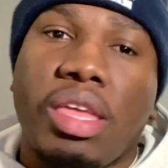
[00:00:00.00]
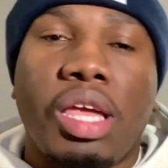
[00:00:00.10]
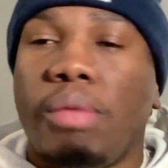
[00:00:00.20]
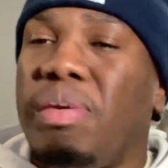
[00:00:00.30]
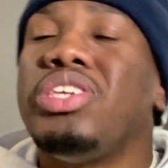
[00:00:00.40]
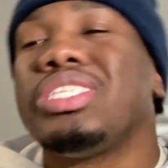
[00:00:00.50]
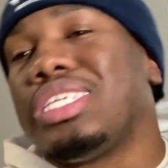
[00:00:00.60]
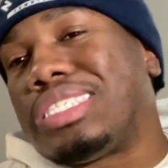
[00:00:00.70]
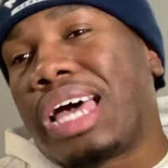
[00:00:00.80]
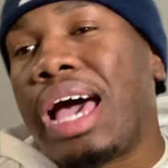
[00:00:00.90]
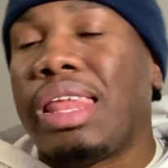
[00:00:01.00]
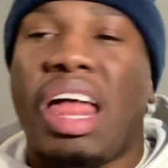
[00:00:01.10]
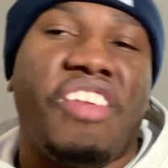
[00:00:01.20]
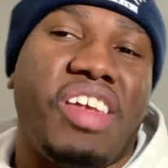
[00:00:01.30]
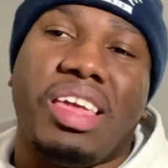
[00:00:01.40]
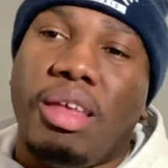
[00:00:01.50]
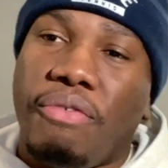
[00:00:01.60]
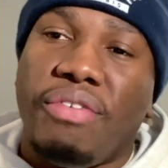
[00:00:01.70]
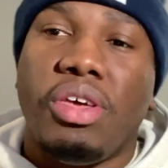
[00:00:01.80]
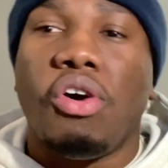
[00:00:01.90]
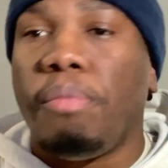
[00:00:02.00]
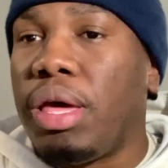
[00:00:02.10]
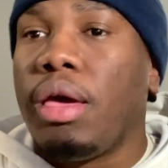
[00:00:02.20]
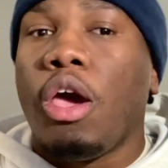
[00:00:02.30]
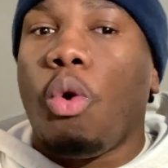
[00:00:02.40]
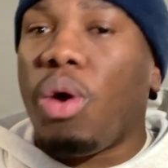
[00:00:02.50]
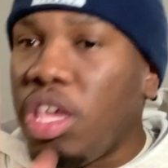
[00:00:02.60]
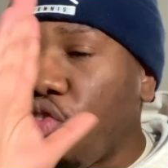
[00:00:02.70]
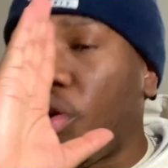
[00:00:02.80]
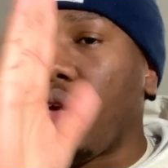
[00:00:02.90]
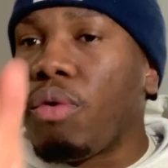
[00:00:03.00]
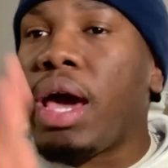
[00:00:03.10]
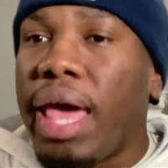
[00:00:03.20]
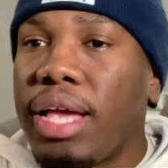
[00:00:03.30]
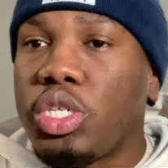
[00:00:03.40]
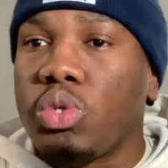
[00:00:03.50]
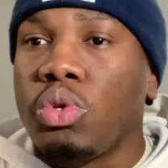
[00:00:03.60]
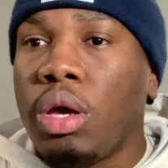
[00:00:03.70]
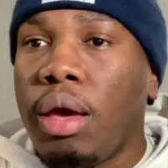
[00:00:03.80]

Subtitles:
to beat you to the sideline, try to get upfield, but when he's running right at you,